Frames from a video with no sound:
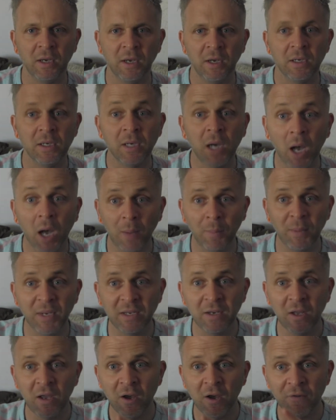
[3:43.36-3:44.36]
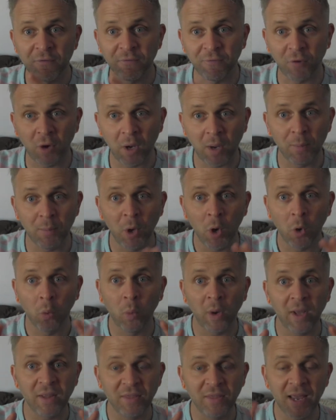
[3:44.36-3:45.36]
coming from
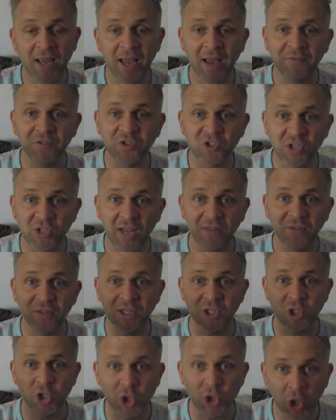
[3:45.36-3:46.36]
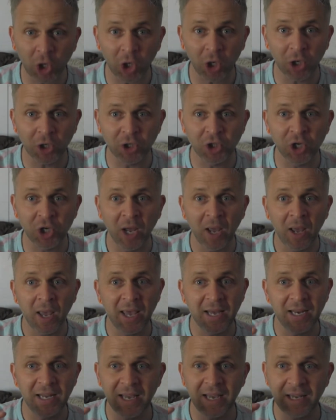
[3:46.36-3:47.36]
what they have said the church,
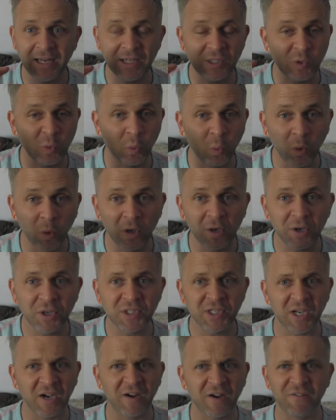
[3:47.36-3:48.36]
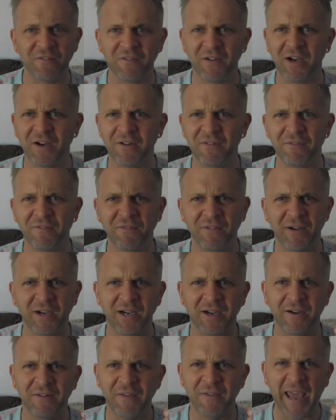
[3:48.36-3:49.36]
and it's words
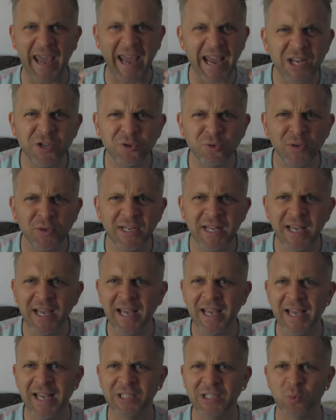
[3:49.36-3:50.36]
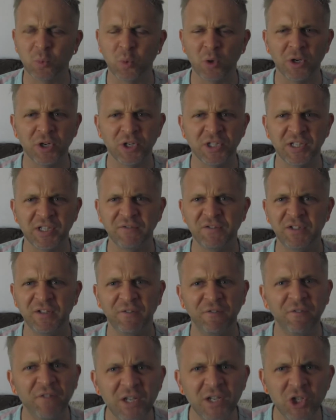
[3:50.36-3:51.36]
of hatred, it's words of
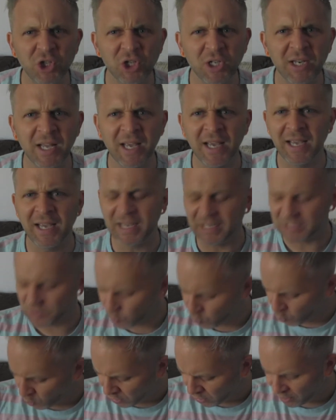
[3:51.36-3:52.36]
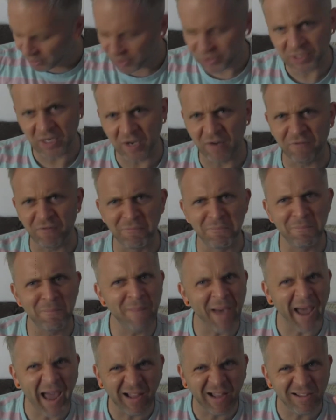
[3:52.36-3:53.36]
division, it's words of
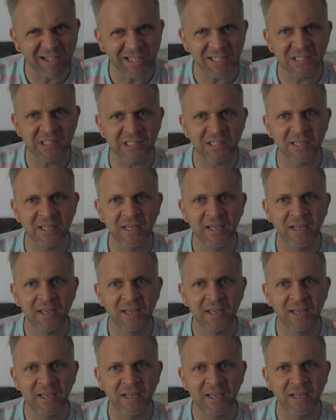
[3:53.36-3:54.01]
malice.